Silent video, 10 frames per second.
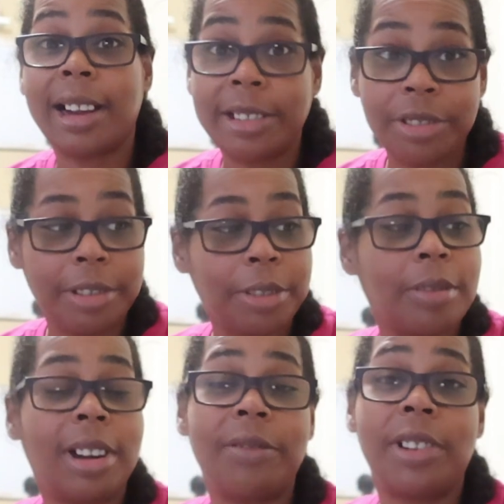as you
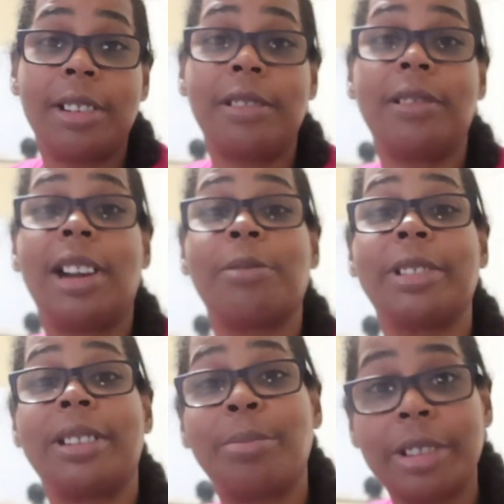know, I
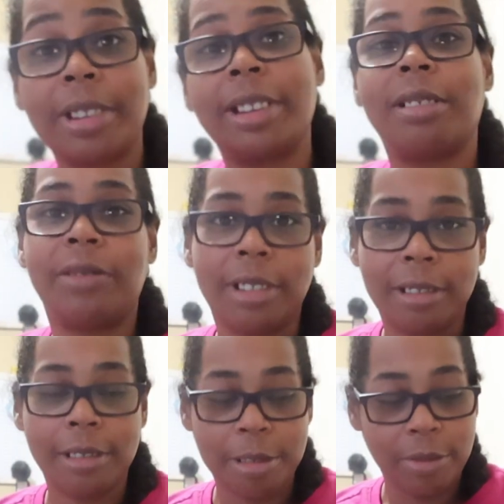read the book and I follow
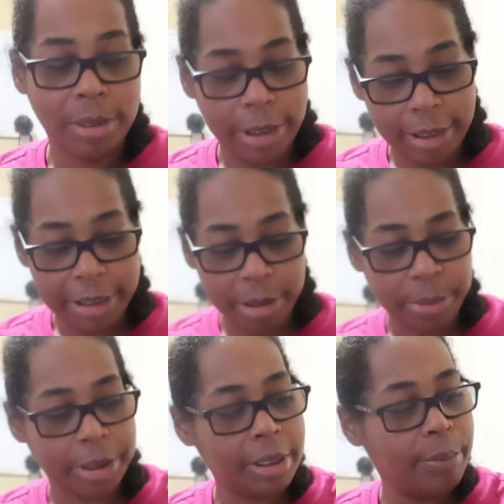along with my
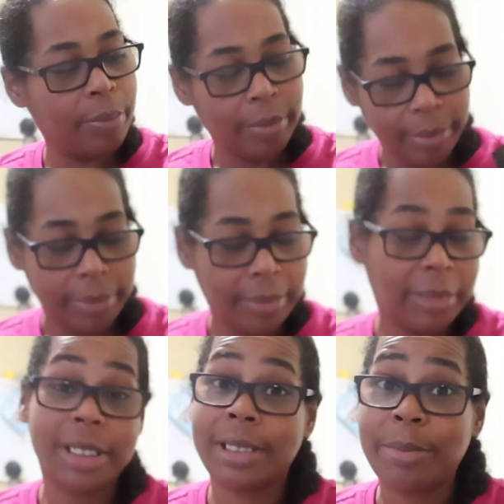audiobook,
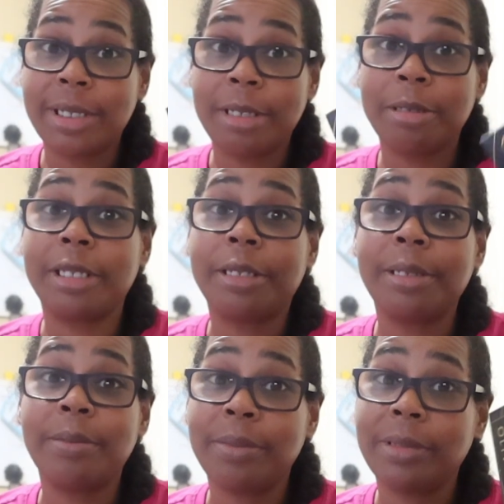because I'm a slow
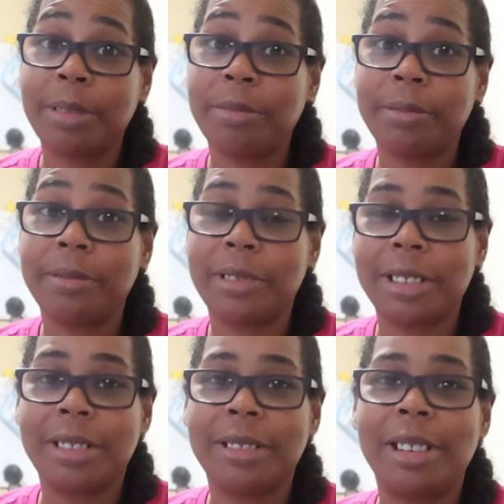reader. I'm
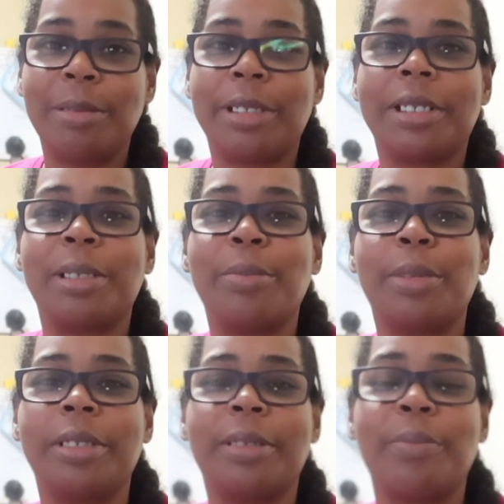not gonna lie about that.
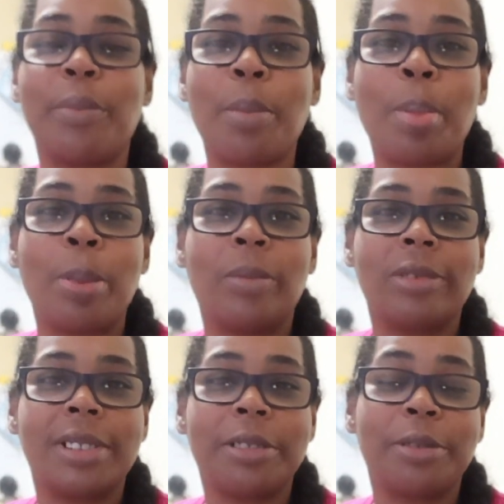But
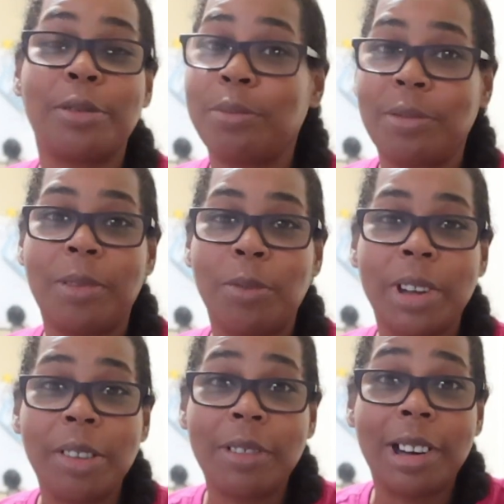so
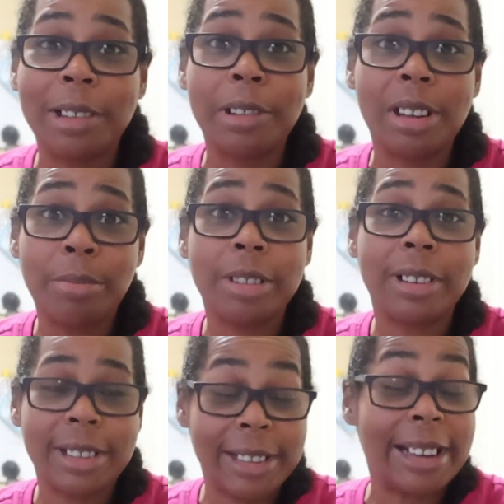whenever I read a book,
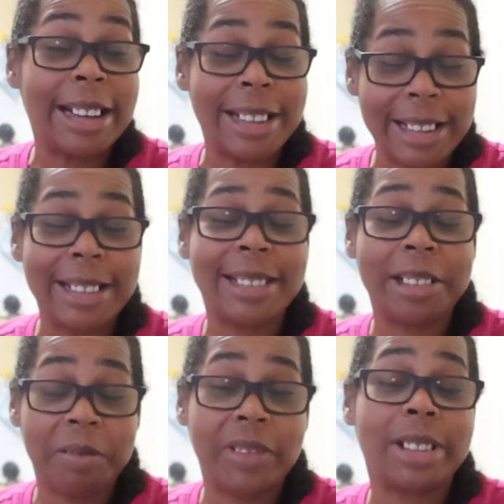it is
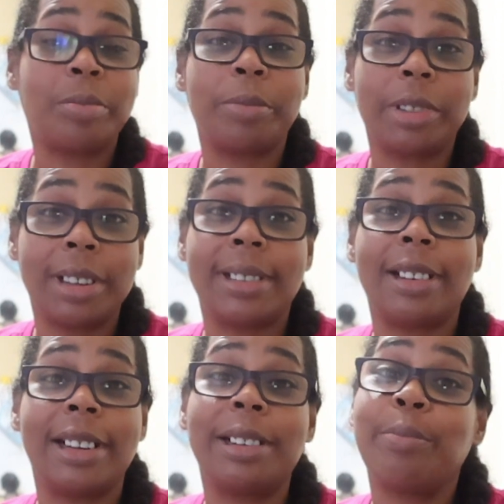an investment, because
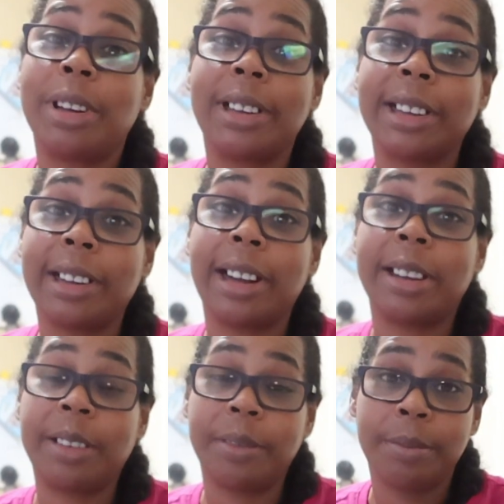I am buying
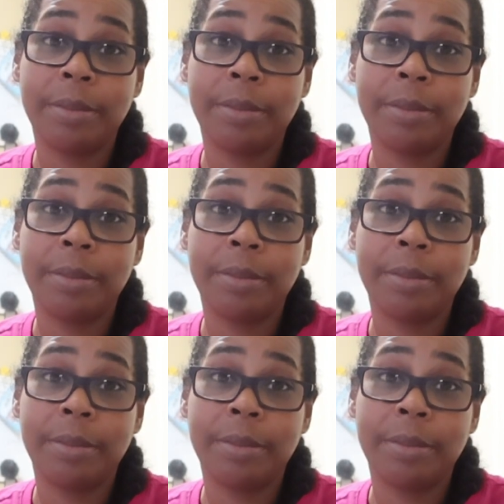a